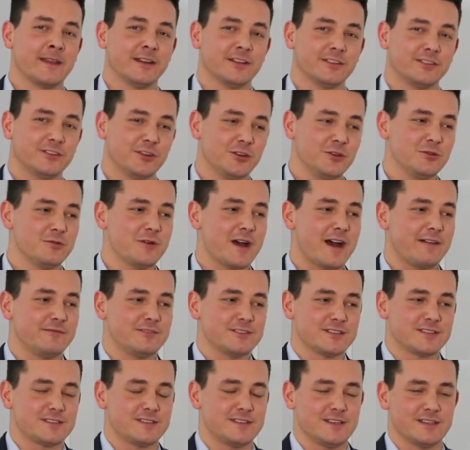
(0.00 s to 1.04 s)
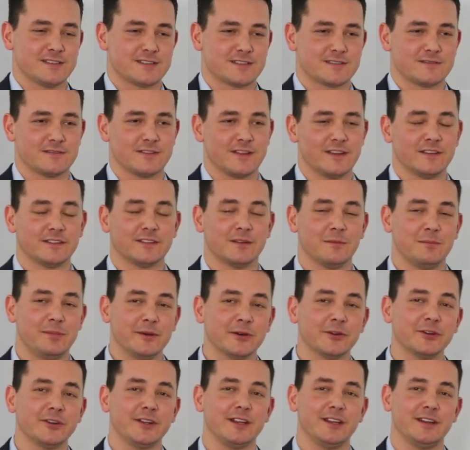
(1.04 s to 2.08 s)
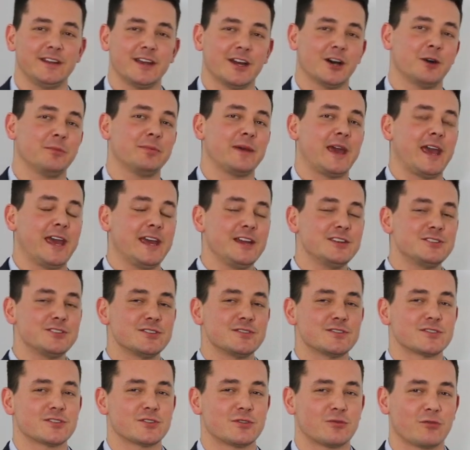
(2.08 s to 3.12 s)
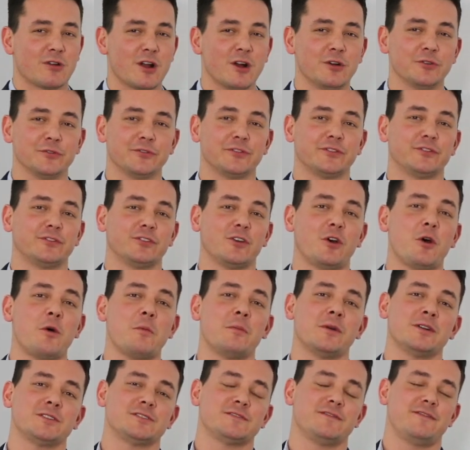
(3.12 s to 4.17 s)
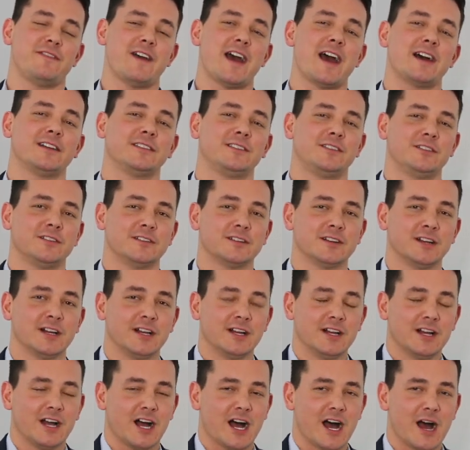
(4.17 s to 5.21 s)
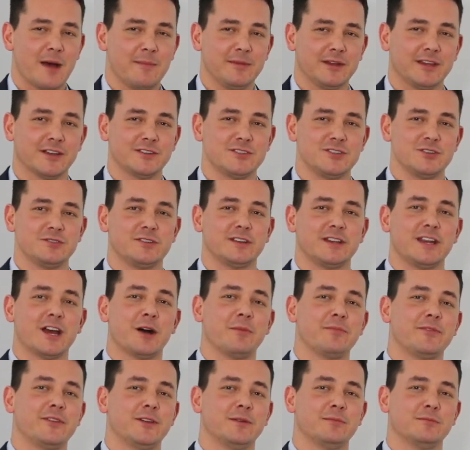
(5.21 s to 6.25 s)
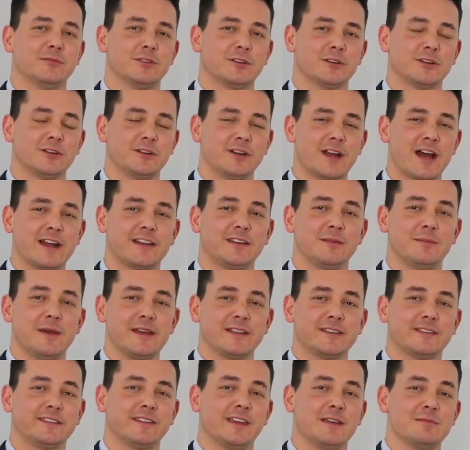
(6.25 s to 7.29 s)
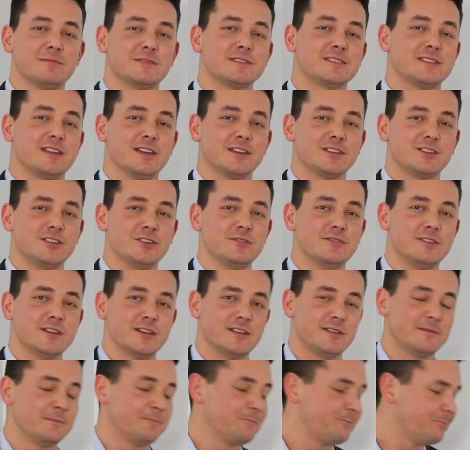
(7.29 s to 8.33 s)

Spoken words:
So you have just this ability to help agents grow so much faster because you can help them learn not to make the same mistakes you did.